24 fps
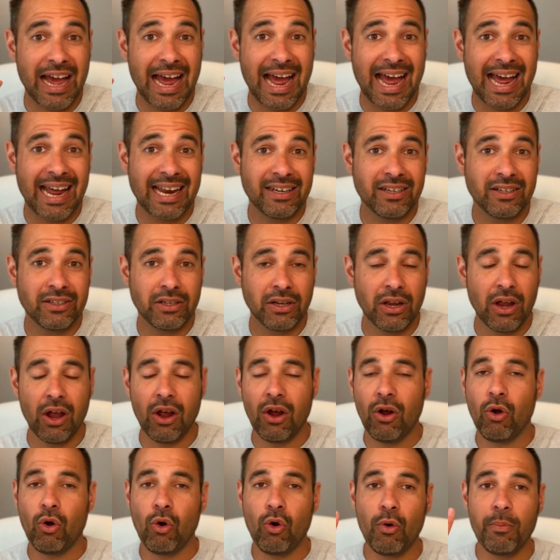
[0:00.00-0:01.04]
hand,
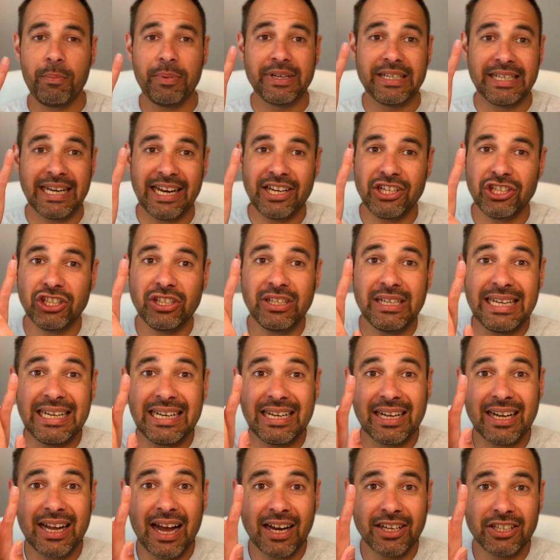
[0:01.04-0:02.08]
or potentially
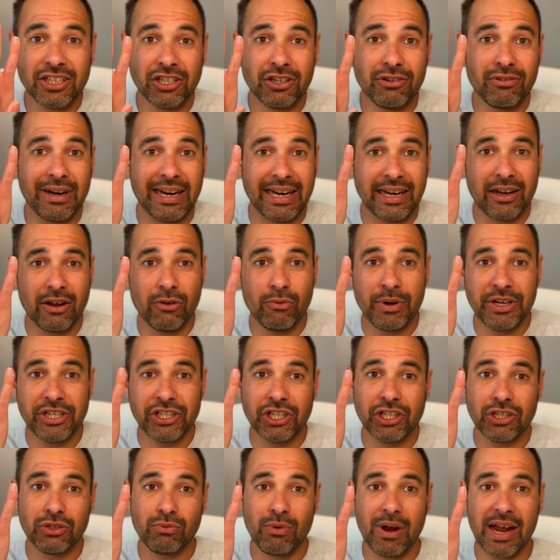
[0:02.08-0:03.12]
guttering, which
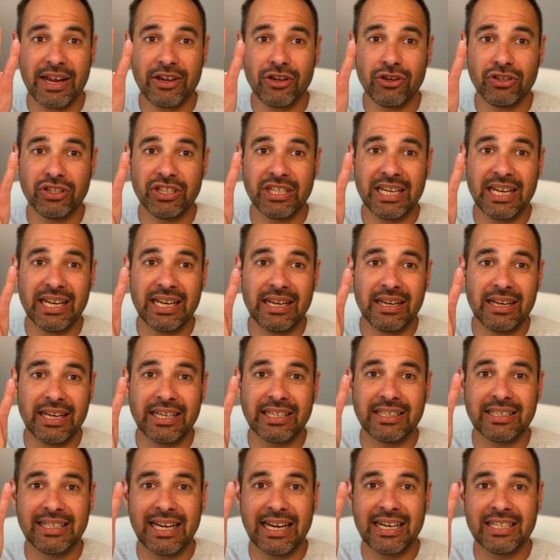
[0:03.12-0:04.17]
is where you see
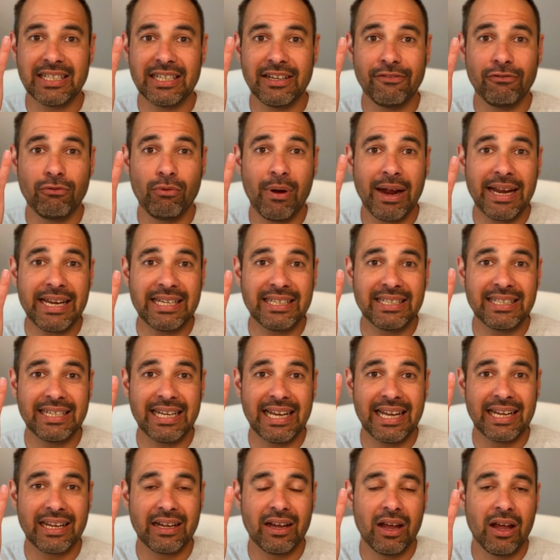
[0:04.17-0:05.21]
extensive
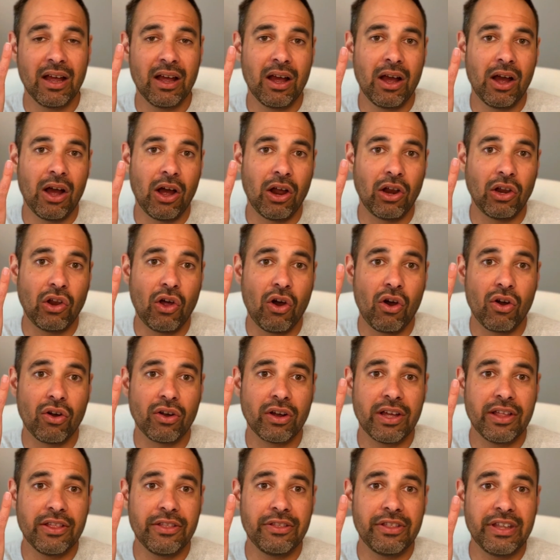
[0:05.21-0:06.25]
wasting
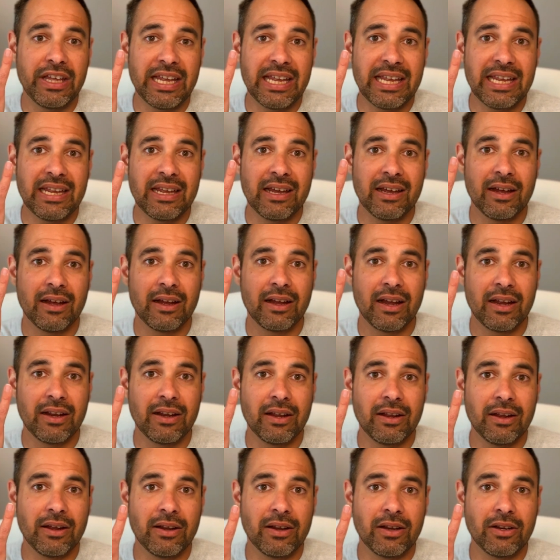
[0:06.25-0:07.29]
along the
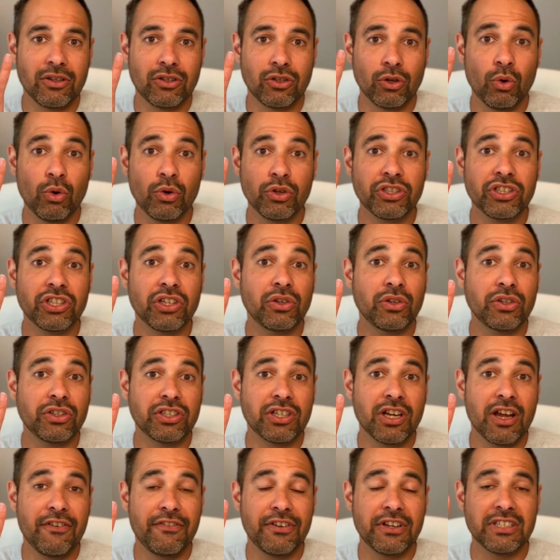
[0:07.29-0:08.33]
dorsal
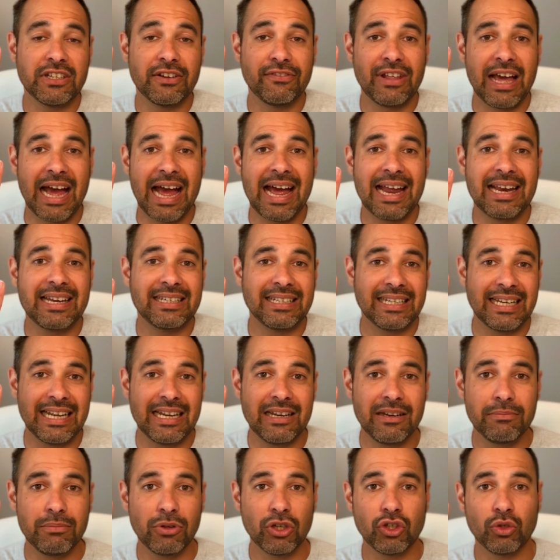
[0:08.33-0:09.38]
surface of the hand
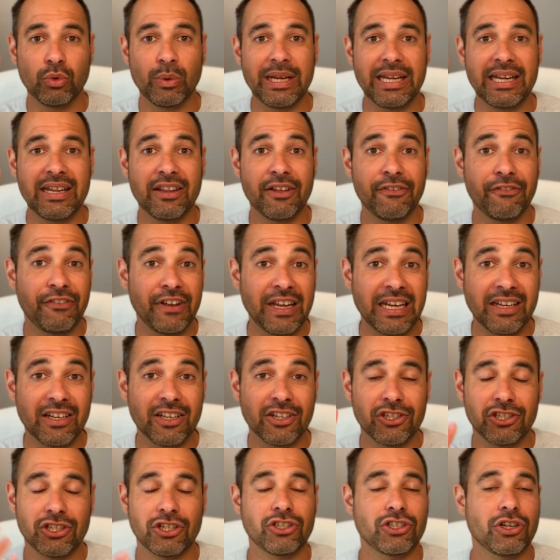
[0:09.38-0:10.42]
in between the
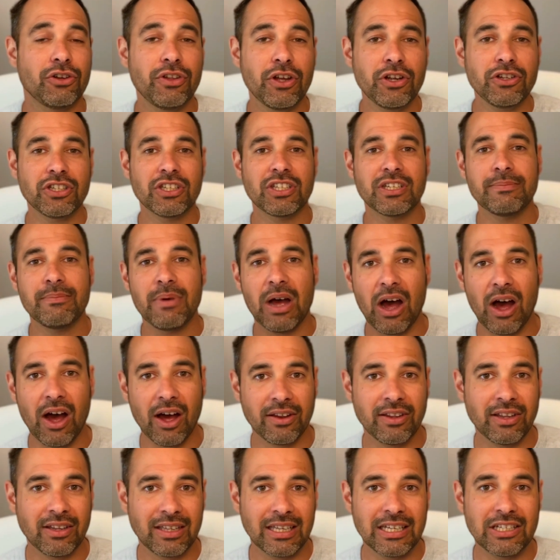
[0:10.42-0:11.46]
fingers. So those are some
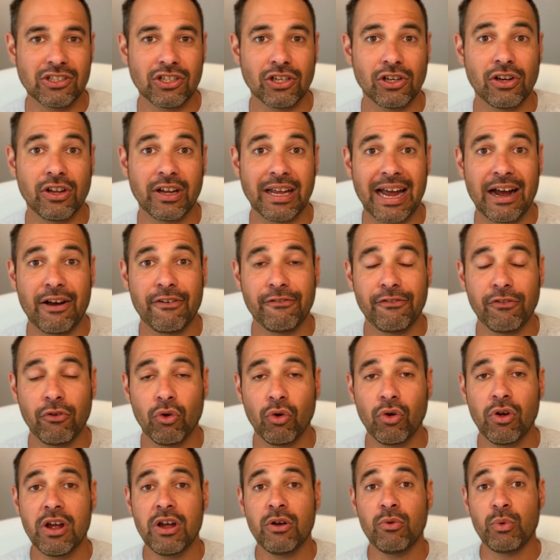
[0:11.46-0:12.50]
other things to look out
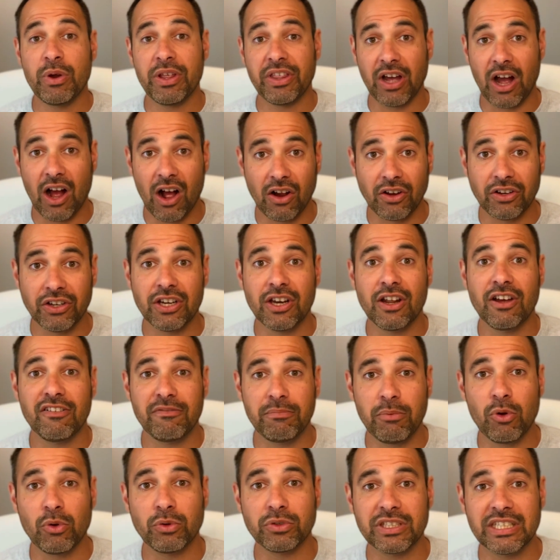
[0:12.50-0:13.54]
for with ulnar nerve
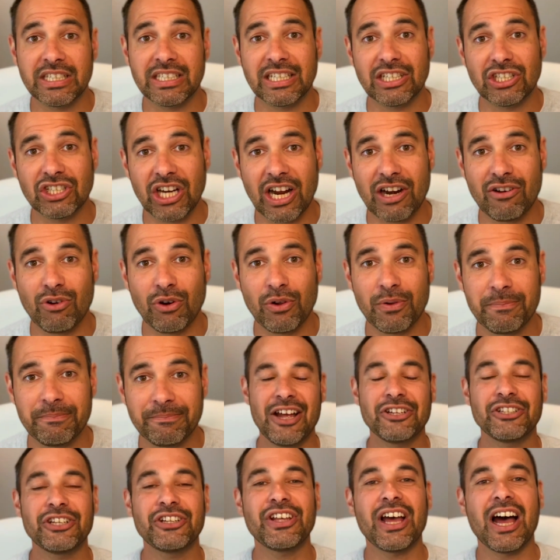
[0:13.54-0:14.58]
palsies in general.
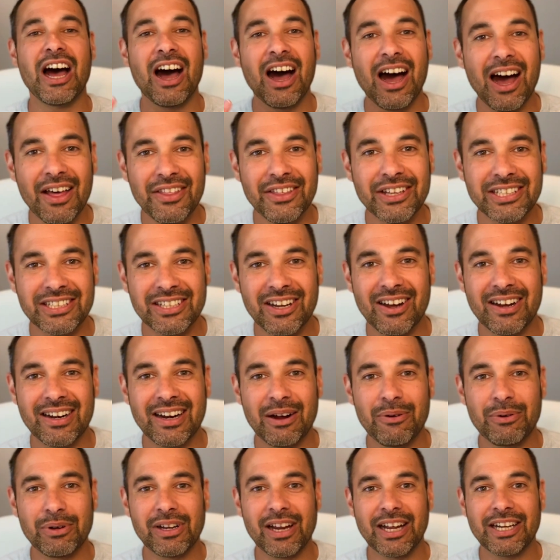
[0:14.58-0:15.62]
So the other sign
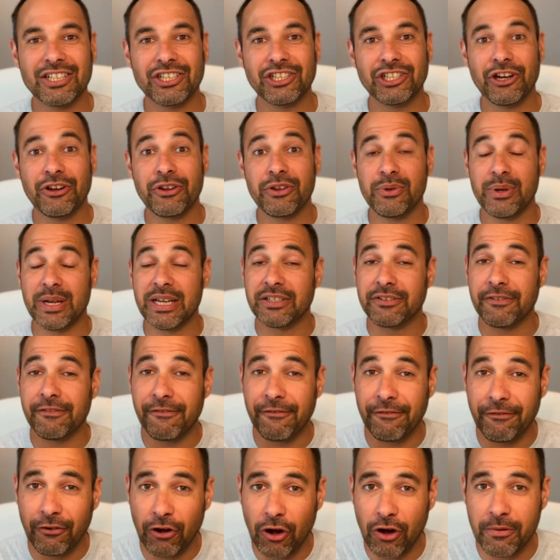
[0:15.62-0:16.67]
I would like to show you is
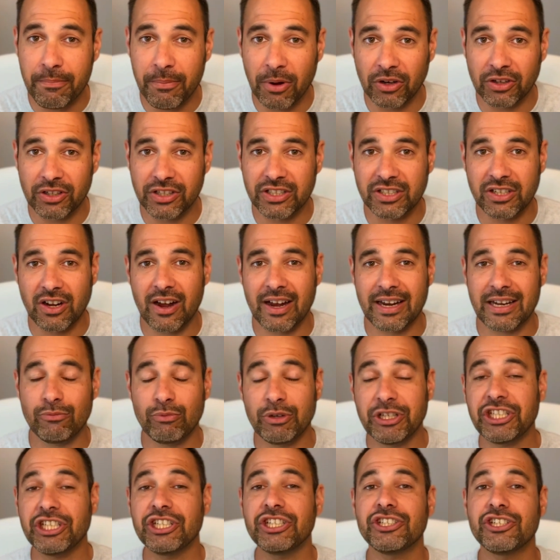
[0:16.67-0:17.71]
Froment's sign,
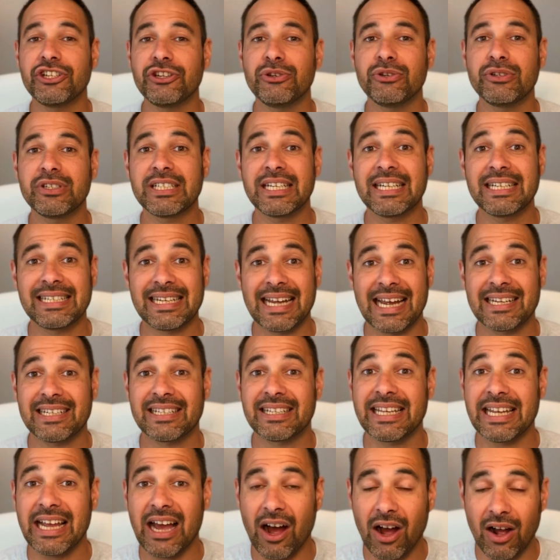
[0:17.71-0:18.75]
which is used to test
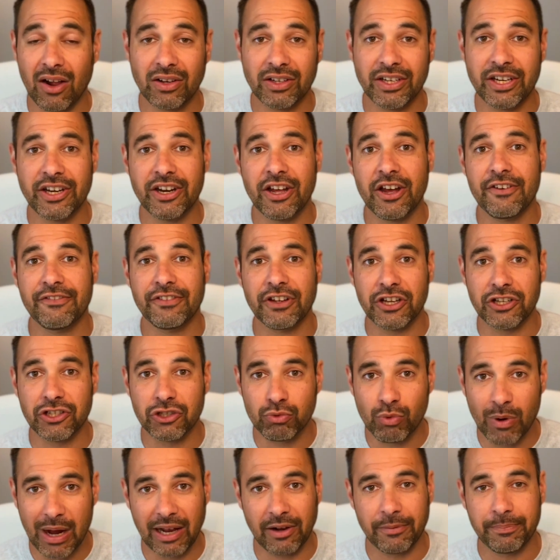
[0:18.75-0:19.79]
the ulnar nerve as
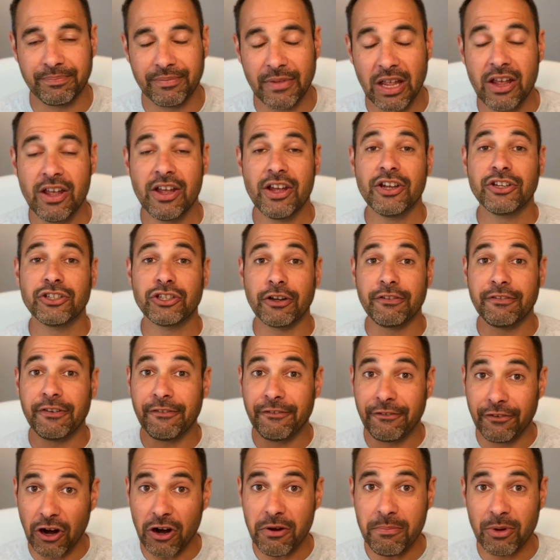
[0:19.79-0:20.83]
well. So for
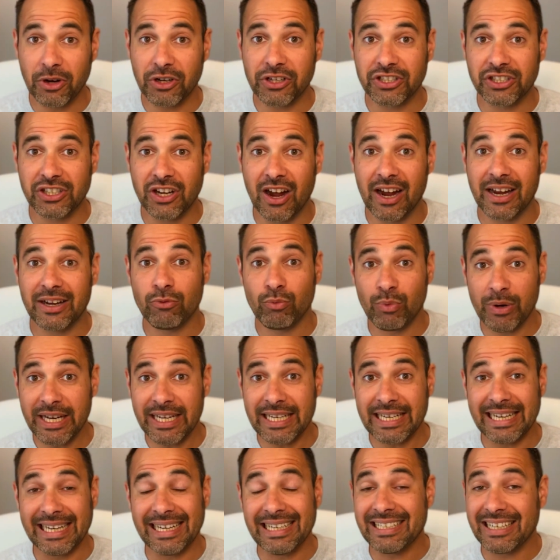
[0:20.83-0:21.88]
Froment's sign, we
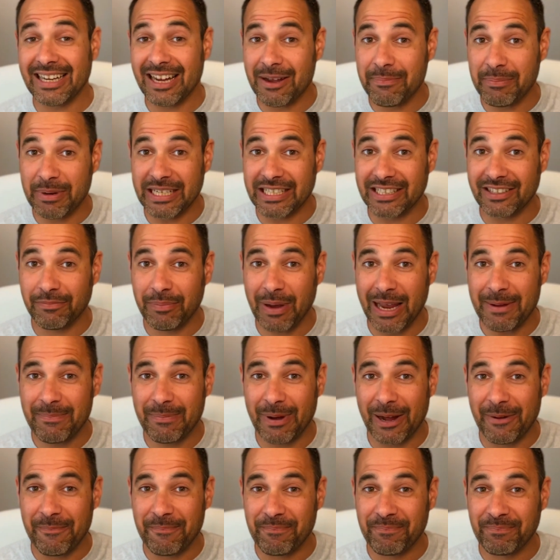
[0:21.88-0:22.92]
need a piece of
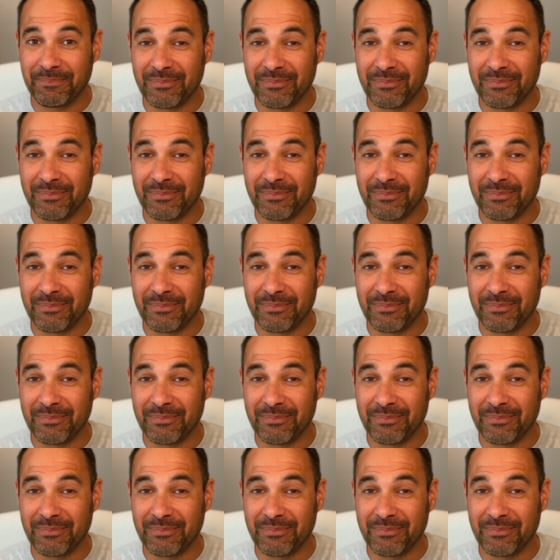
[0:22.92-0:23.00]
paper.